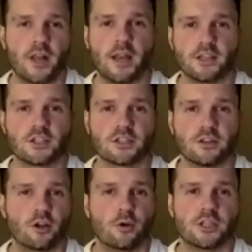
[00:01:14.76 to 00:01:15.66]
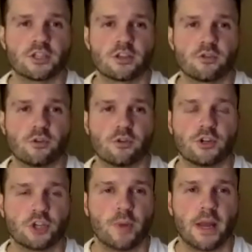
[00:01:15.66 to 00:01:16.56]
and Lewis, Chris
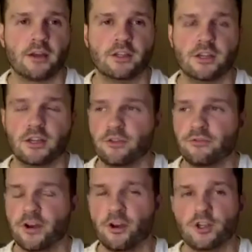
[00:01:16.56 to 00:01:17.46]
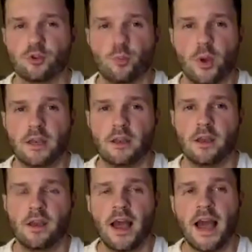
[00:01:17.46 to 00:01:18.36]
Eubank, and your friend Nigel
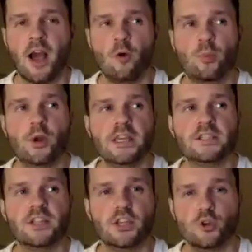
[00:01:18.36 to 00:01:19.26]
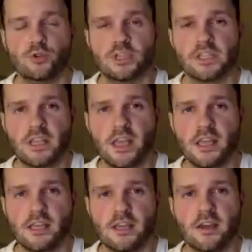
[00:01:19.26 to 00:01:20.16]
Benn. How pleased are you to
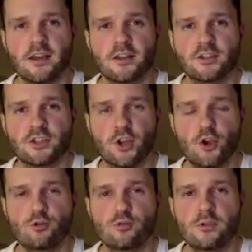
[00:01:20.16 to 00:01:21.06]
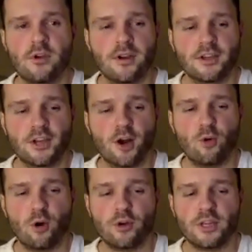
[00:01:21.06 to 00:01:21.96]
see two
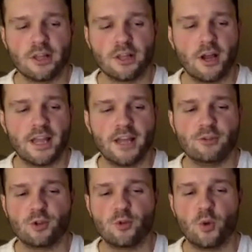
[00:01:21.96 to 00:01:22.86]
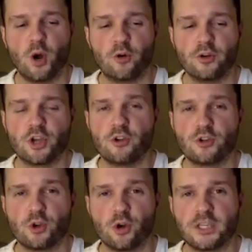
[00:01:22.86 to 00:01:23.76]
young warriors like Daniel Dubois and Joe
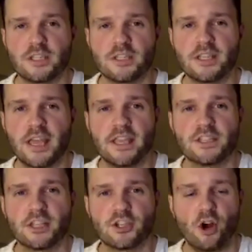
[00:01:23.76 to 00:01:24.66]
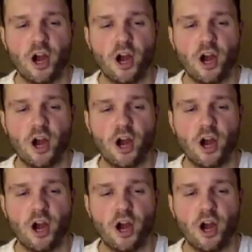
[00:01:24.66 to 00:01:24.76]
Joyce taking such a